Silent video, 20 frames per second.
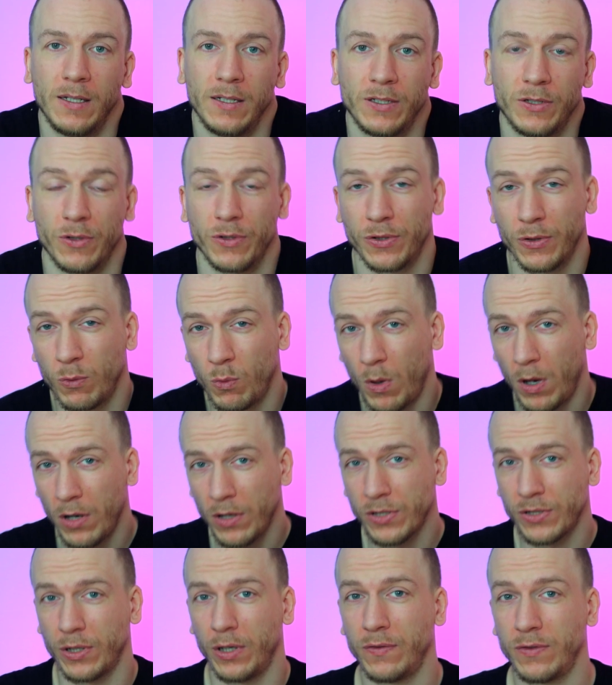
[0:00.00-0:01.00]
So the
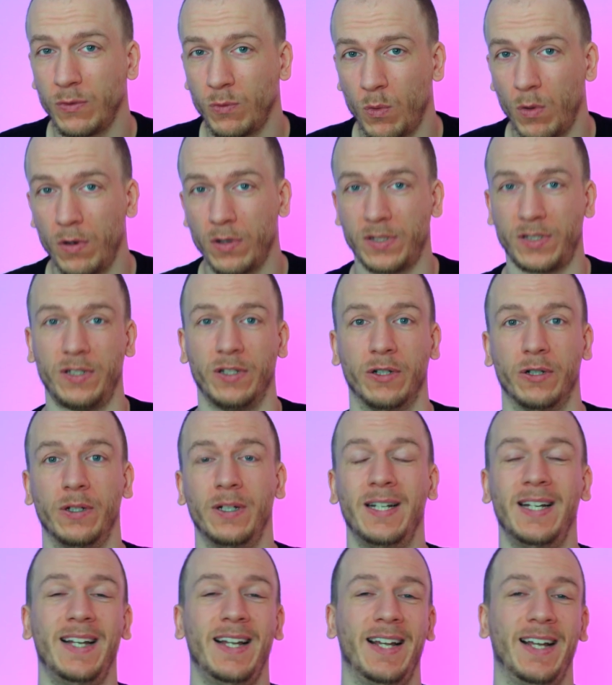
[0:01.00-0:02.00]
worst of the worst
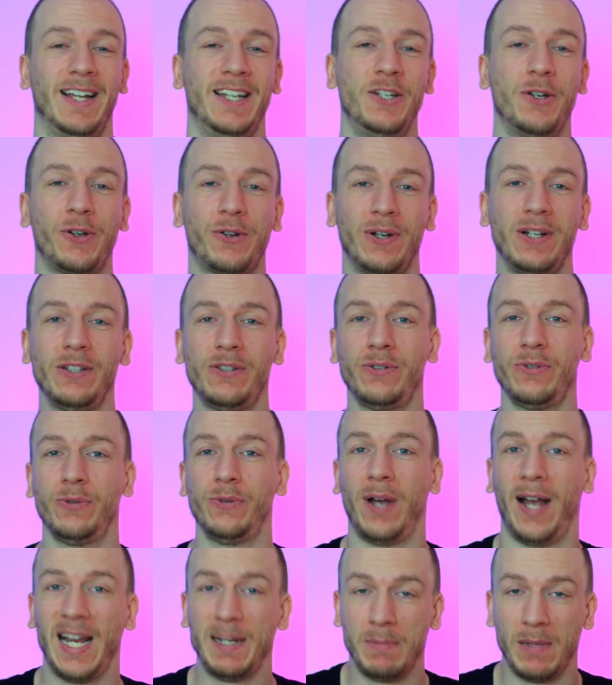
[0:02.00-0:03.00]
though, and you're going
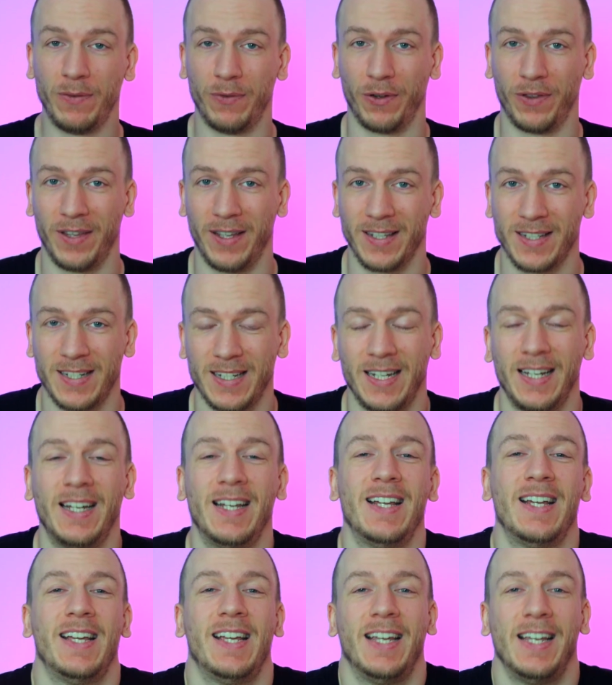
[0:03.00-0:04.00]
to hate me for this,
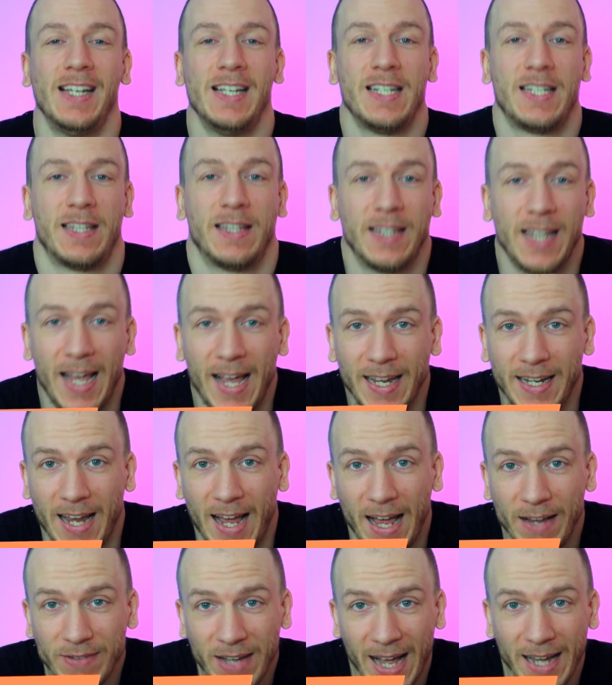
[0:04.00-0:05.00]
is that
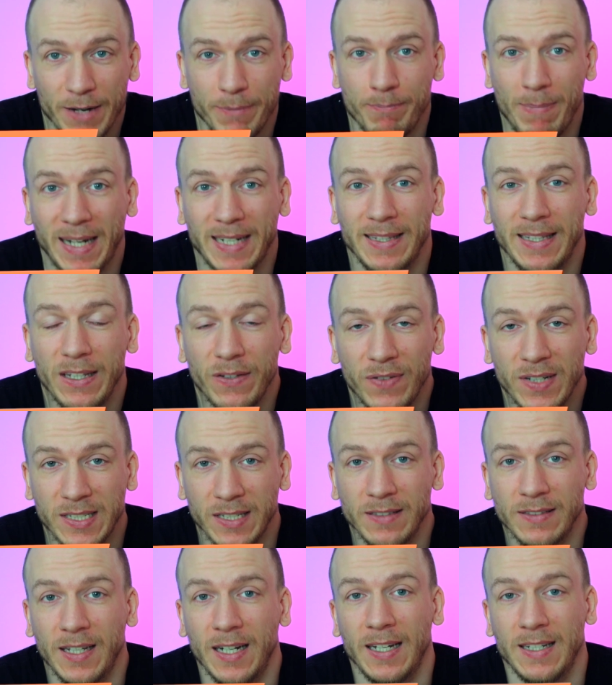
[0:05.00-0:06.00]
I've had a
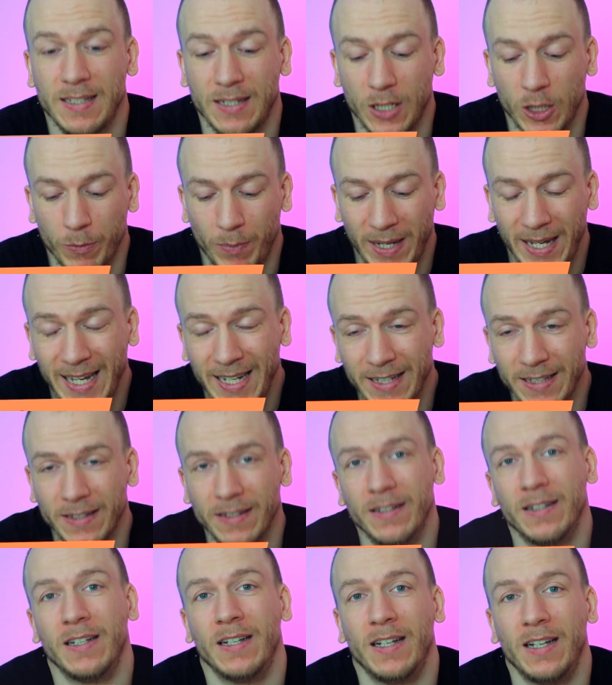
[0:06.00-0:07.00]
magnificent telescope
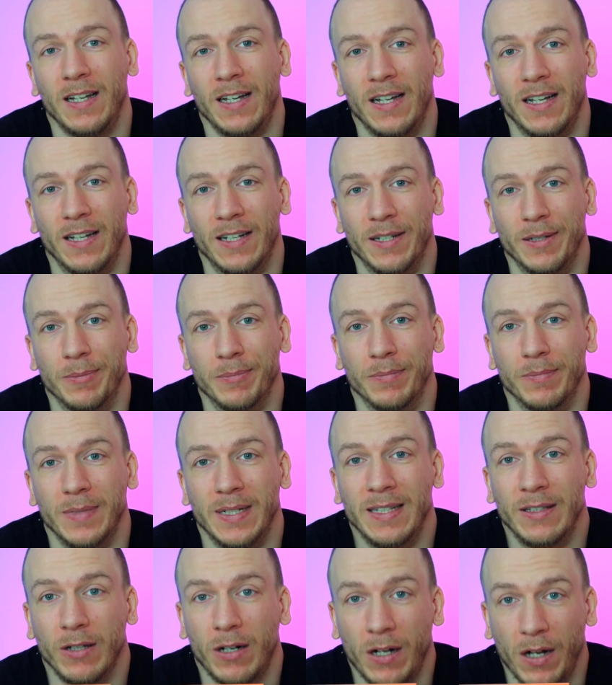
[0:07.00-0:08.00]
hidden um,
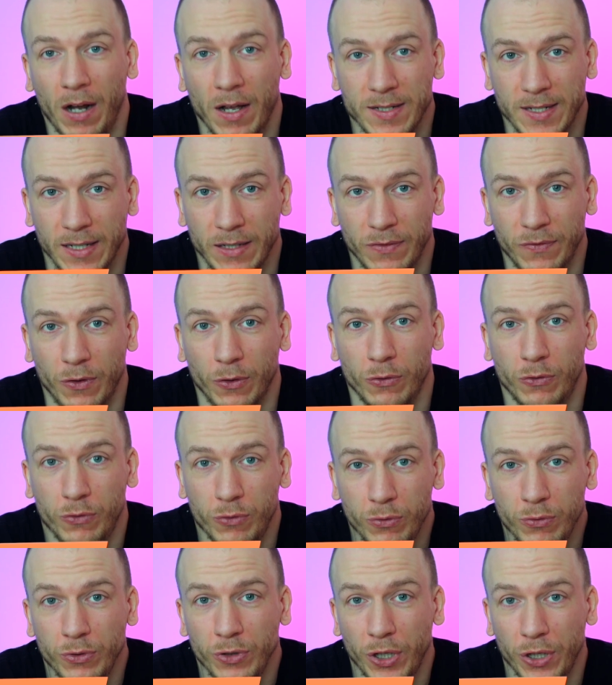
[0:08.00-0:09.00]
in the closet for
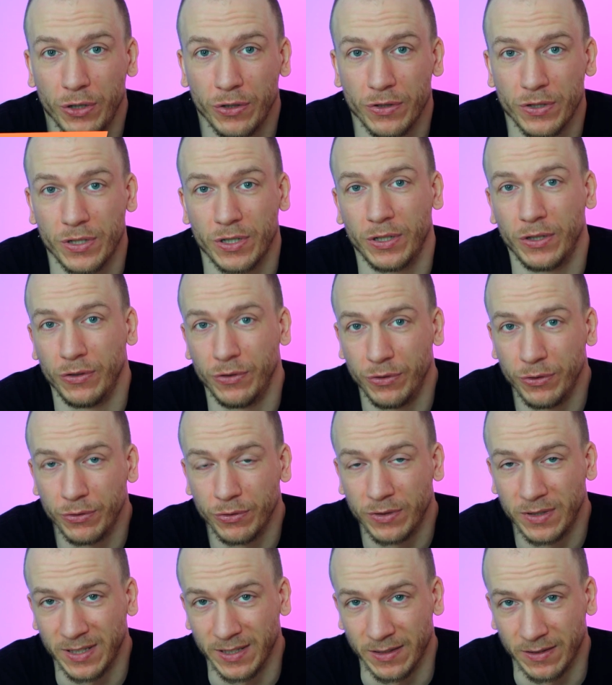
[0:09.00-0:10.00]
two years due
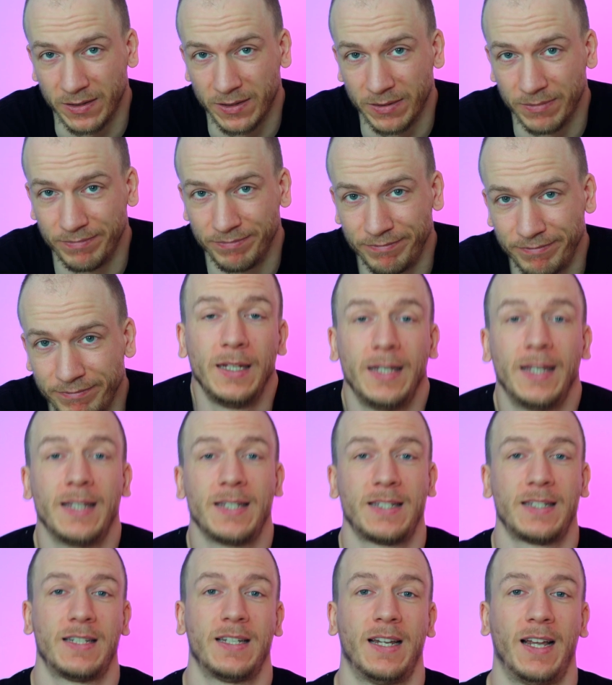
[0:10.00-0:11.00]
to tilt.
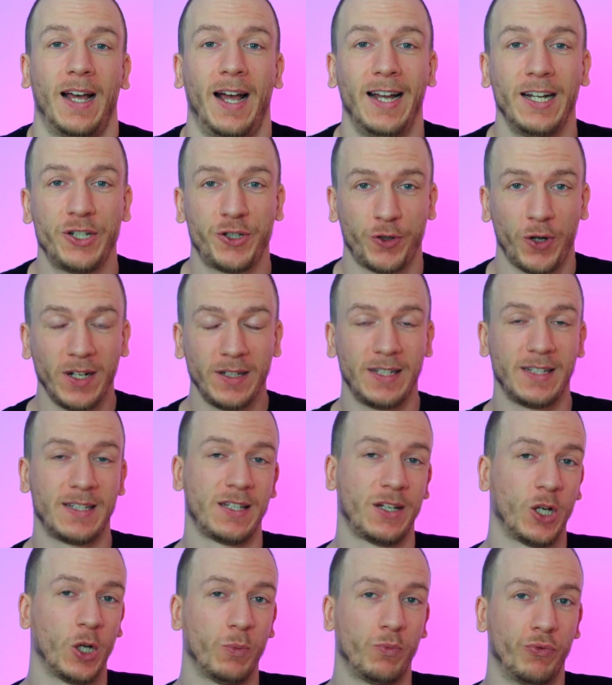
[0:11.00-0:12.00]
Yes, I tried this
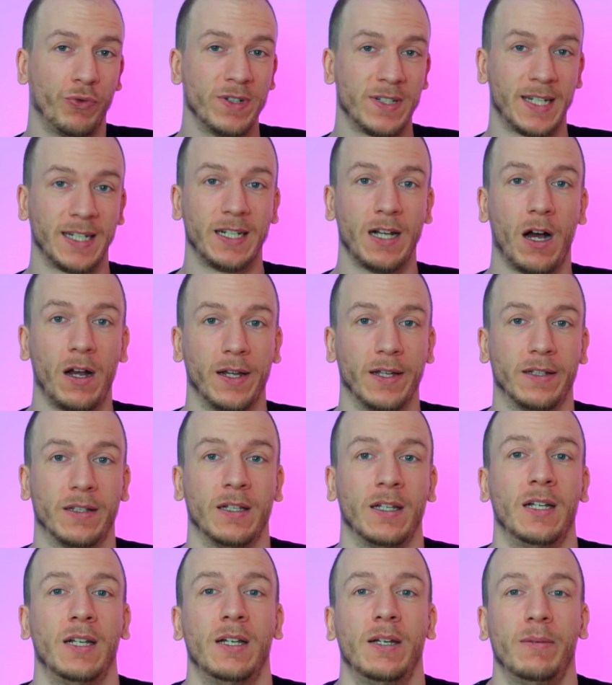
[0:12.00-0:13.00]
scope once I got it,
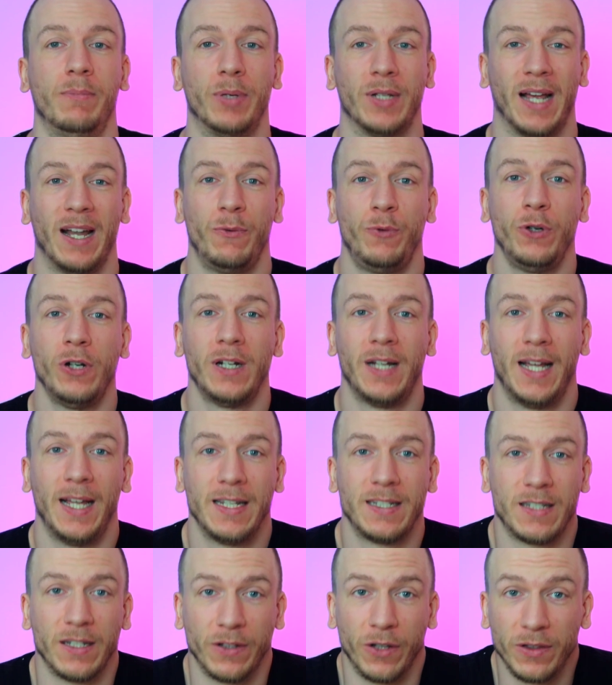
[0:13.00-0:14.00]
but I
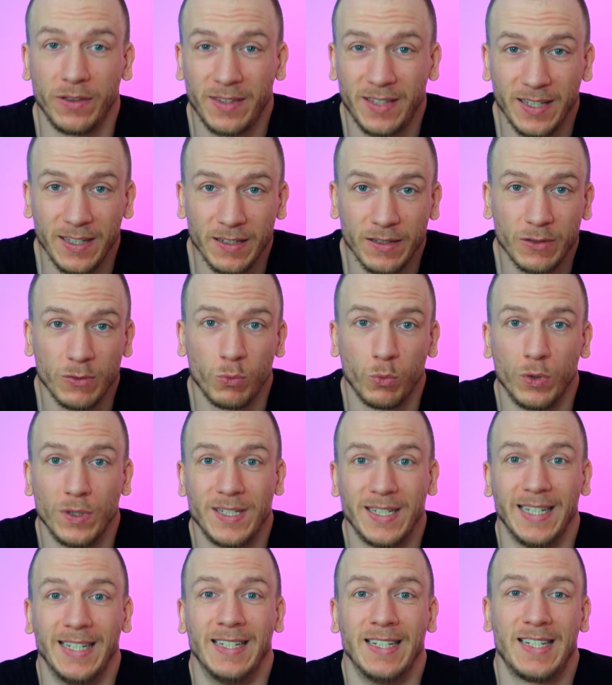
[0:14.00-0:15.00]
realized the tilt
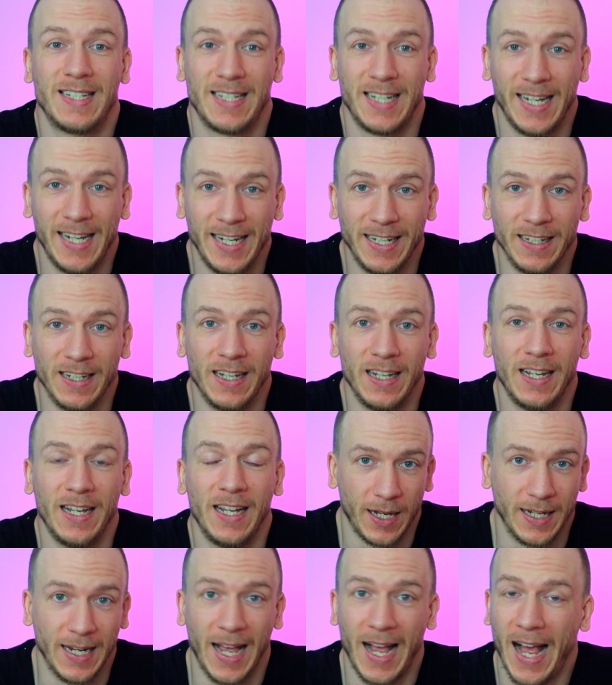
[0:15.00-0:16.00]
was insane,
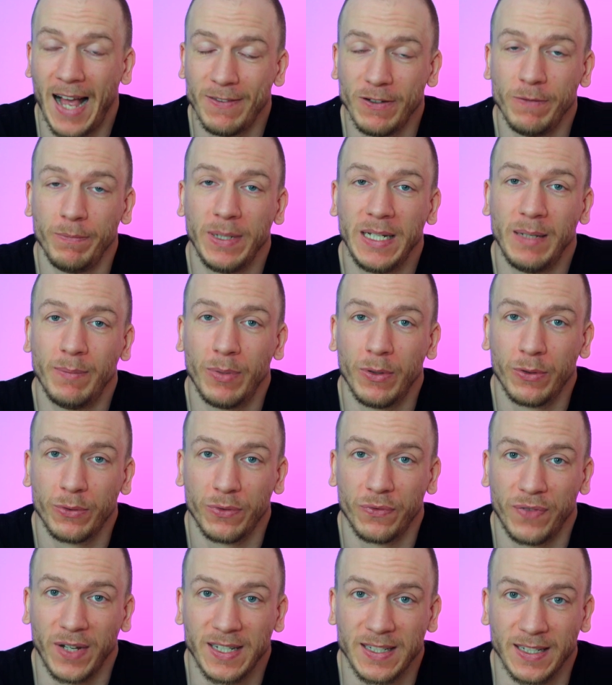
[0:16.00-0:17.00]
and I haven't been able
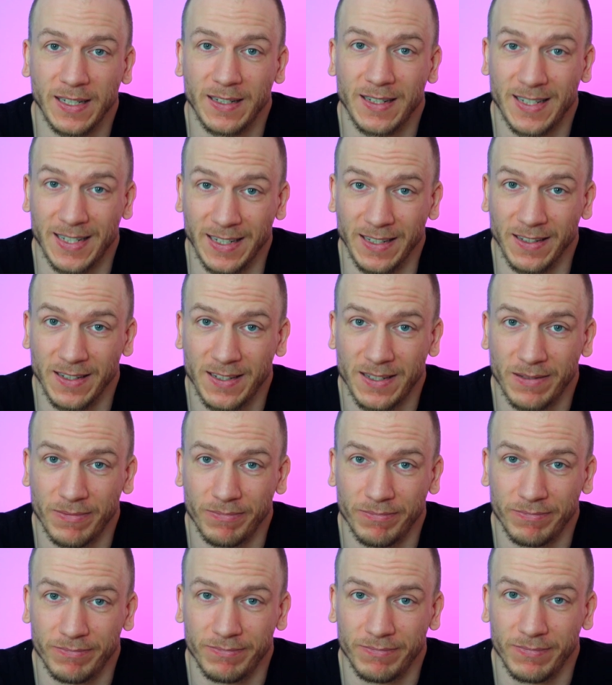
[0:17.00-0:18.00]
to fix it since.
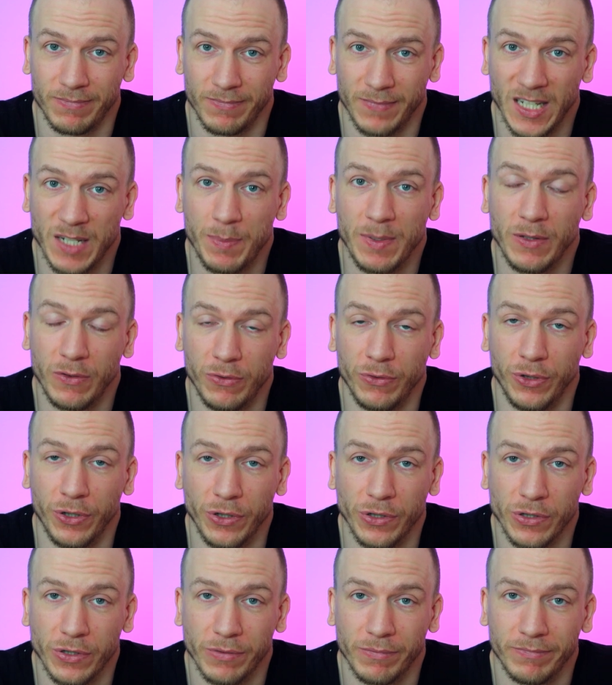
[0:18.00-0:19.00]
It's been two
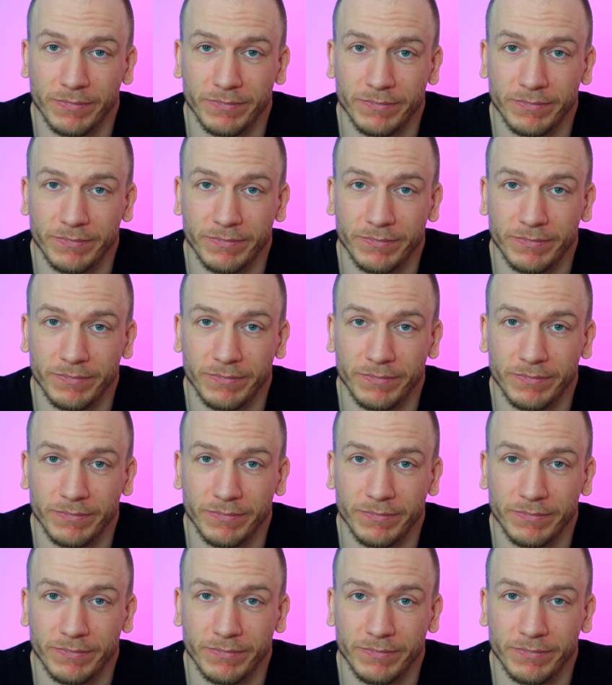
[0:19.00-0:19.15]
years.